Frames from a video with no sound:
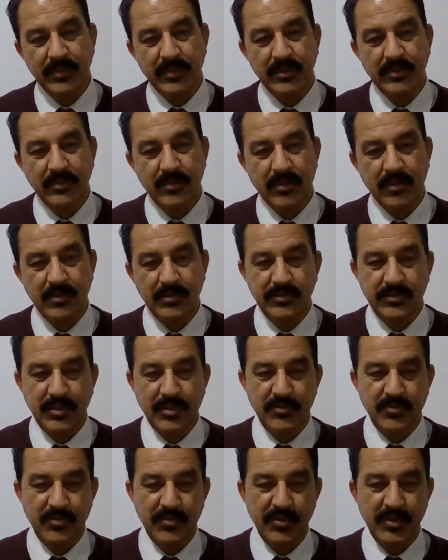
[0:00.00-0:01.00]
It is all
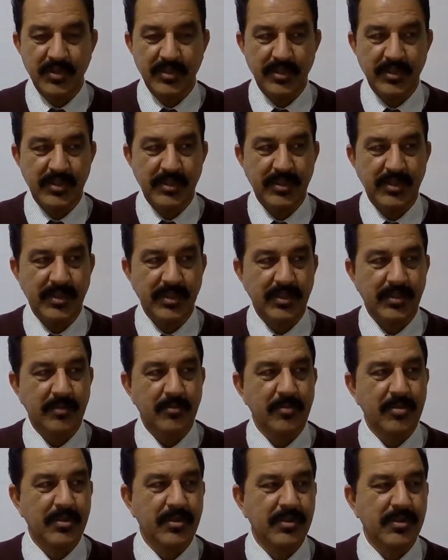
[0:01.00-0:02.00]
software and
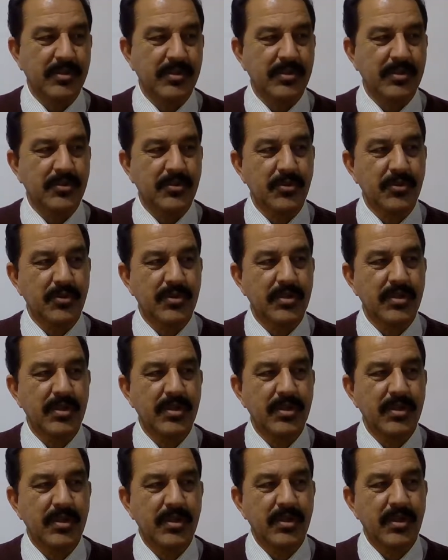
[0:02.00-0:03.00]
computer controlled
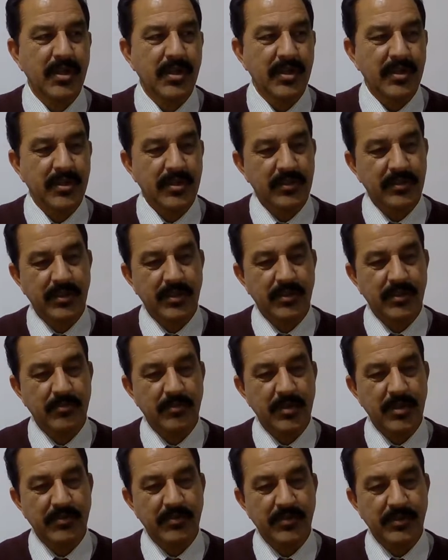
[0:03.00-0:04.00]
in the
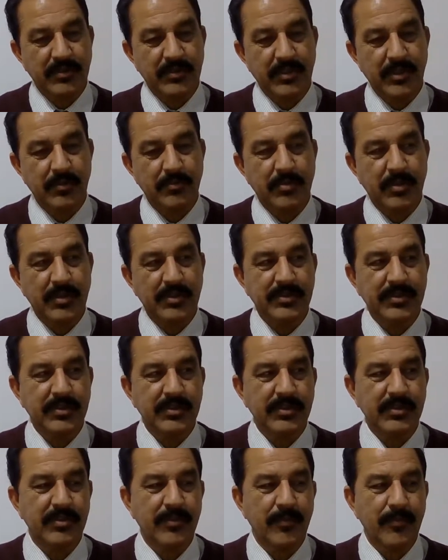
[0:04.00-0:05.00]
manufacturing
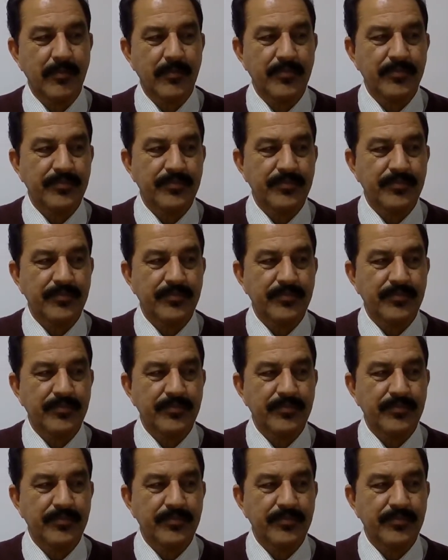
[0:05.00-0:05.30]
process.